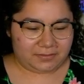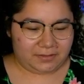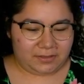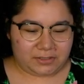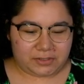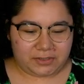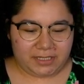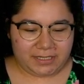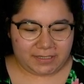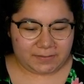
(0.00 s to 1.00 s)
This
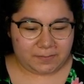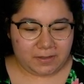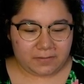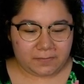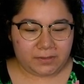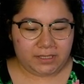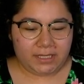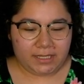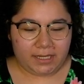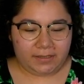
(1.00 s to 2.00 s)
tree is beautiful.
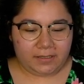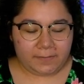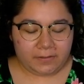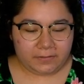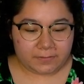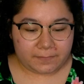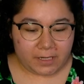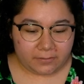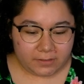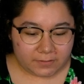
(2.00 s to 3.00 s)
I love how there's
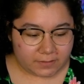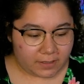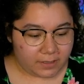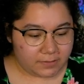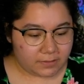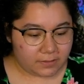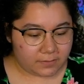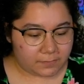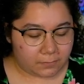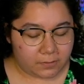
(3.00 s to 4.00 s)
varied size
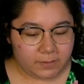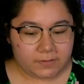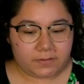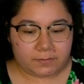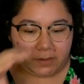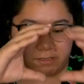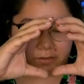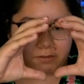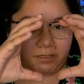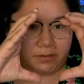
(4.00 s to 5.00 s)
of ornaments. There's one that
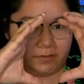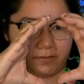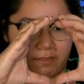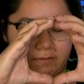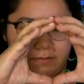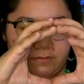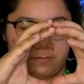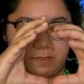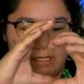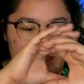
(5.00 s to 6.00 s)
look like they're 6 inches
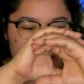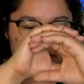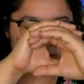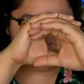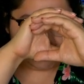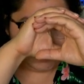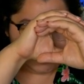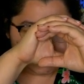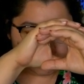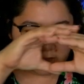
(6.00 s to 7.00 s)
big and then like 2
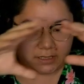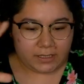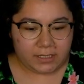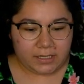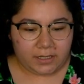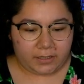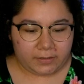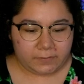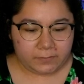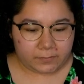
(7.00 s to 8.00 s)
inches big. I
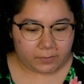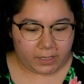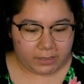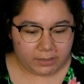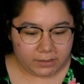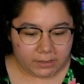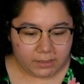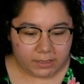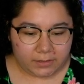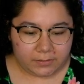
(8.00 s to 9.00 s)
love the variety.
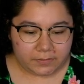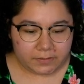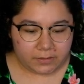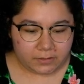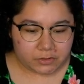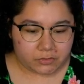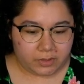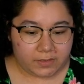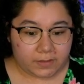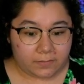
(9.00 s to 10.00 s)
It looks like the
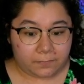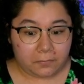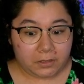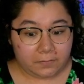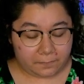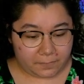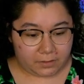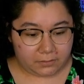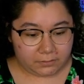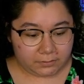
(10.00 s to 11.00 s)
tree is like fully
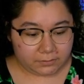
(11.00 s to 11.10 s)
filled.